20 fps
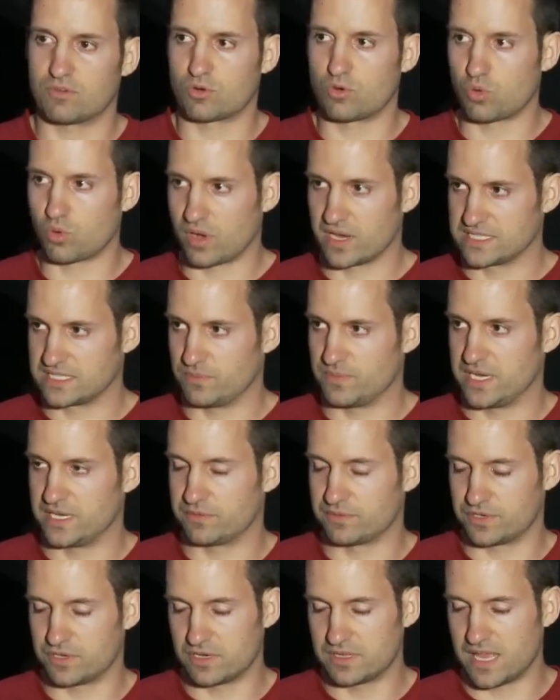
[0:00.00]
recordings and we need
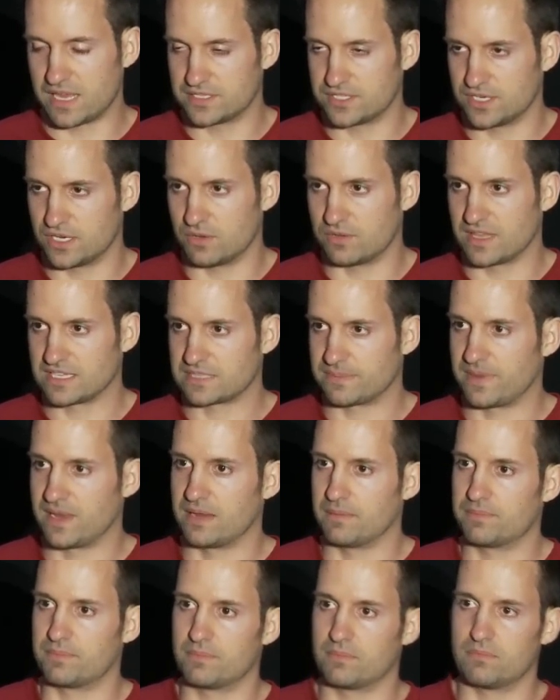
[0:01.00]
to return that to you, that's
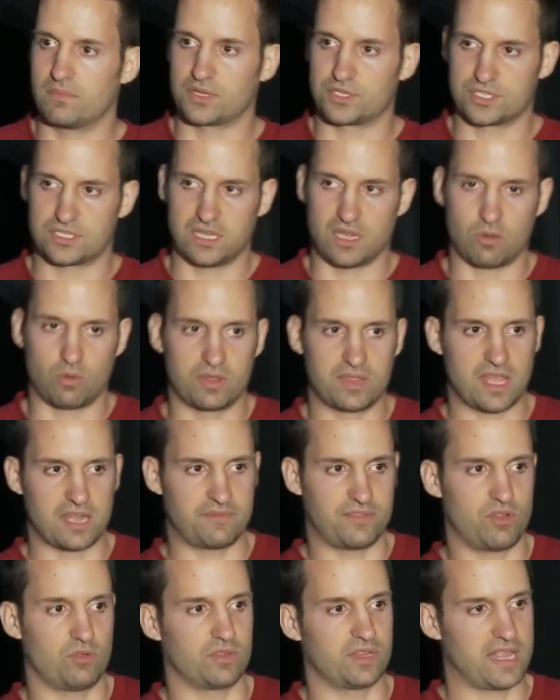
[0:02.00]
going to be much slower than
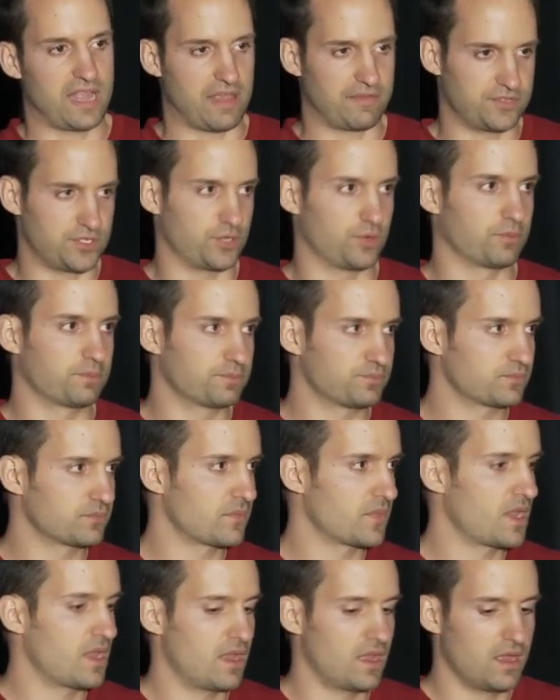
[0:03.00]
if you only have 2.
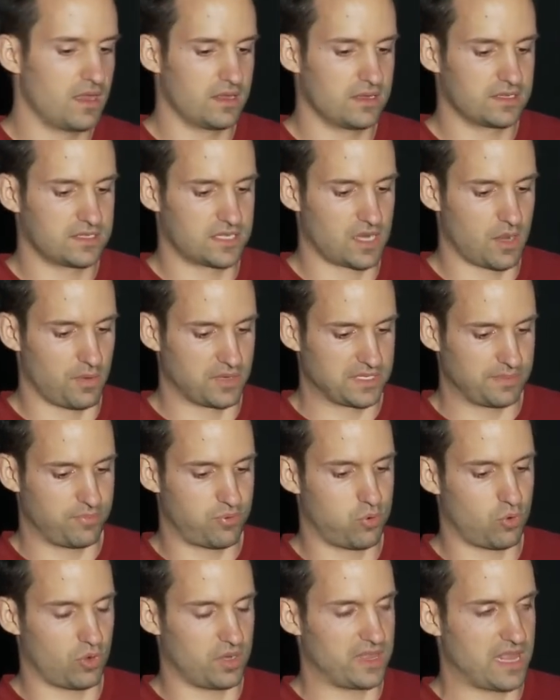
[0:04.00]
So it's
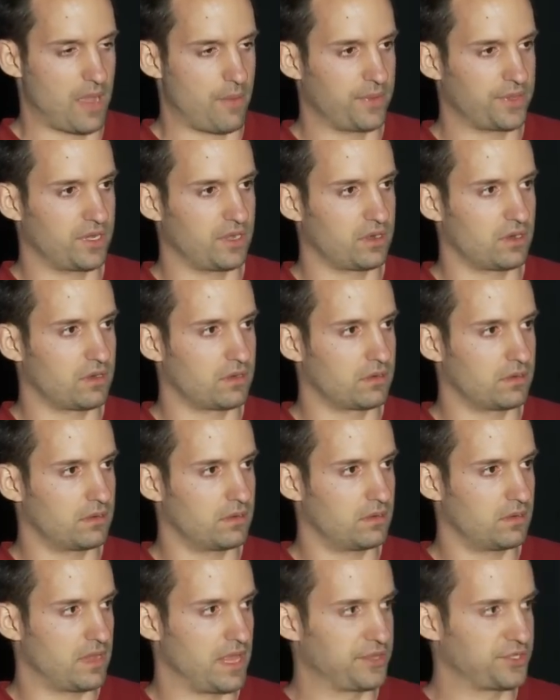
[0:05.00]
important that when you're
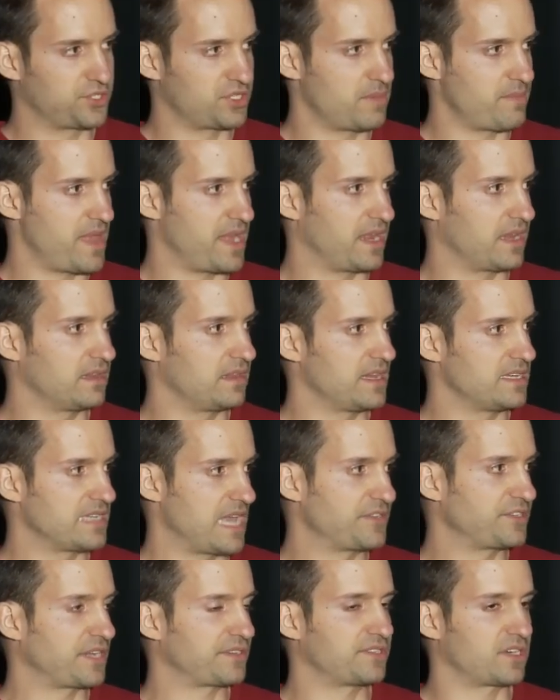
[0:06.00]
instrumenting these
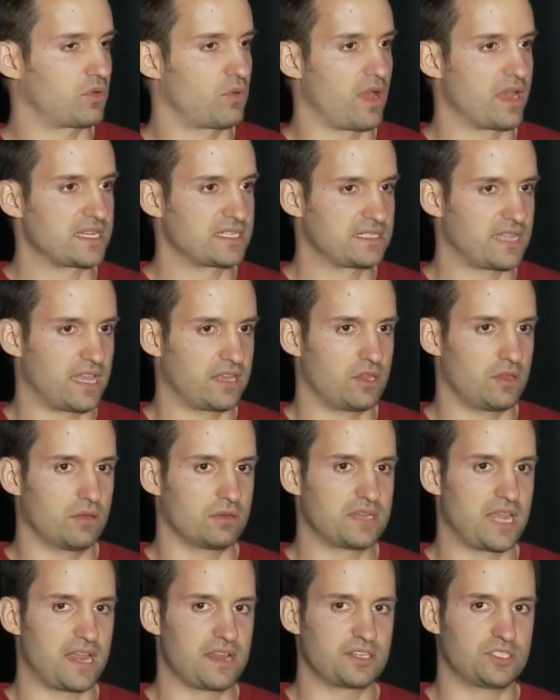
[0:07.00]
AJAX requests that you
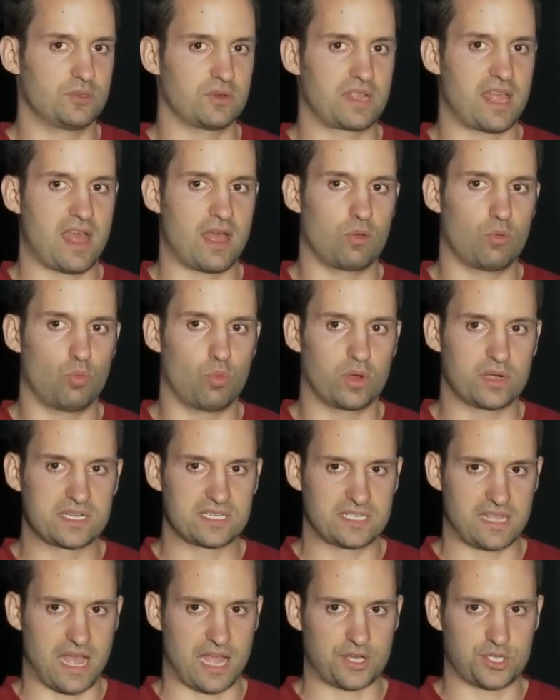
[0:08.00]
take into account what
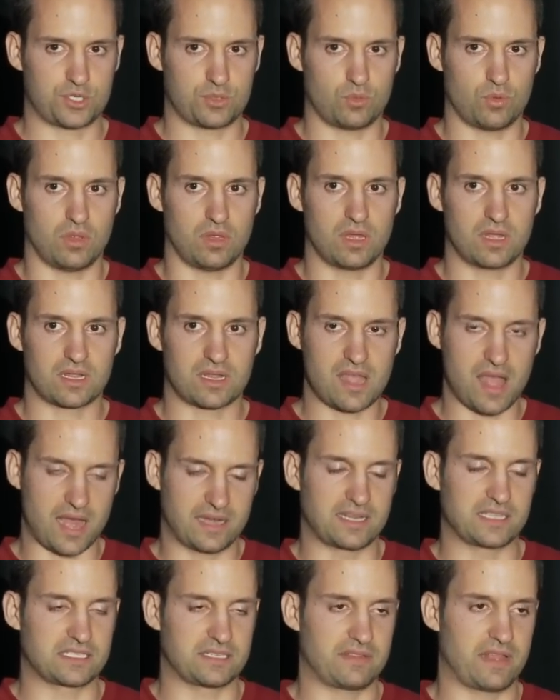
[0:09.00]
is the actual
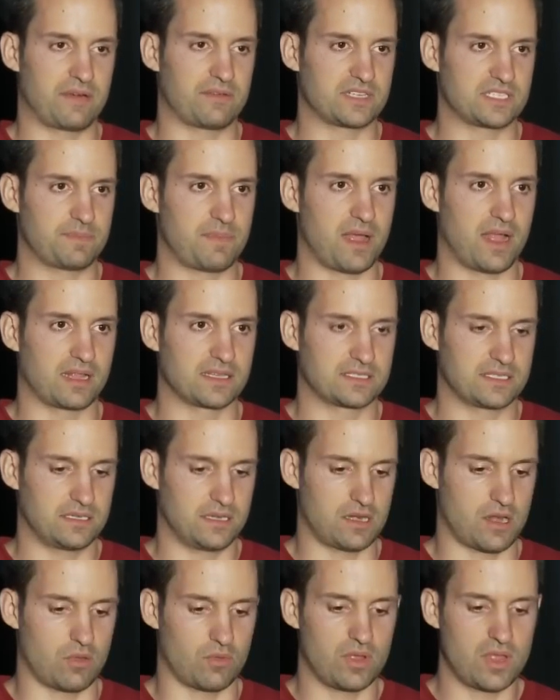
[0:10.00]
contents of that response.
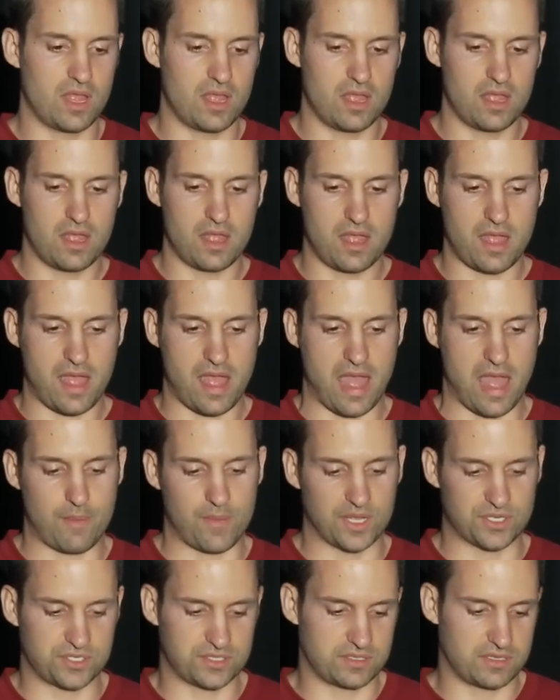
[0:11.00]
How
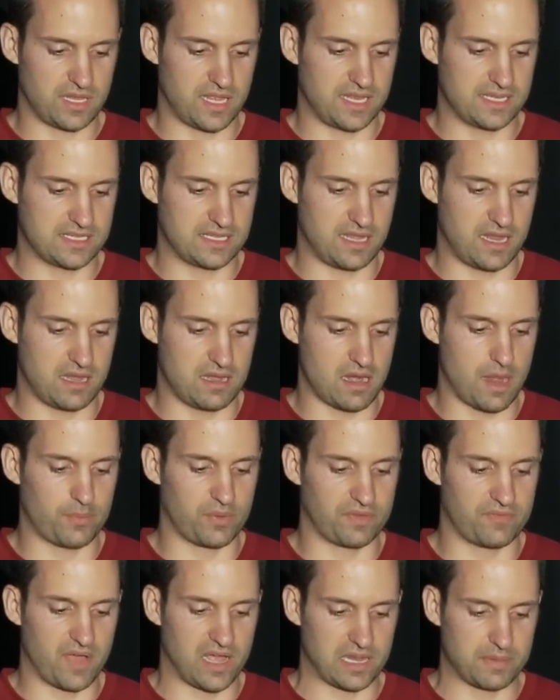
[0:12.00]
much is the
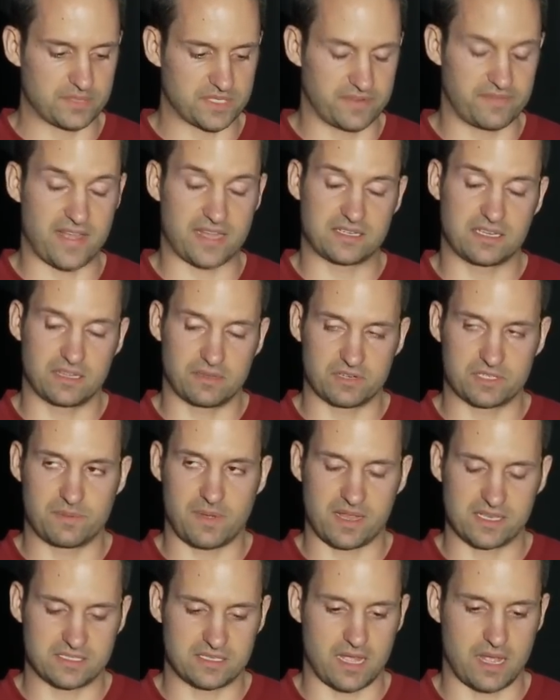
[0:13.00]
number of items affecting the
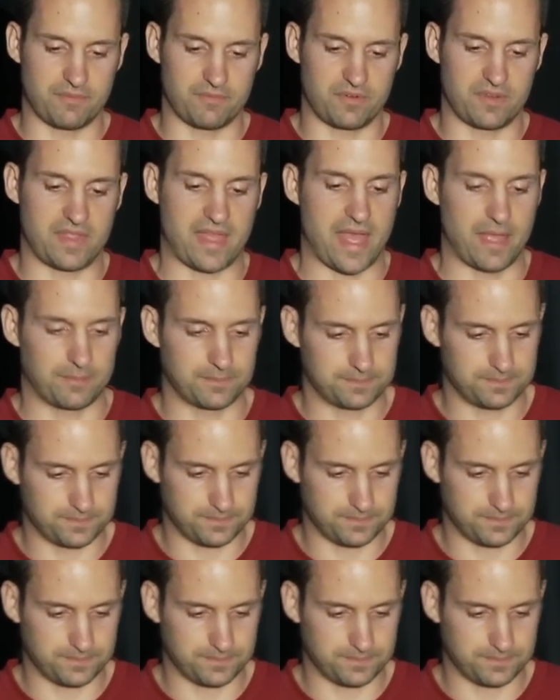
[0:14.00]
response time for that.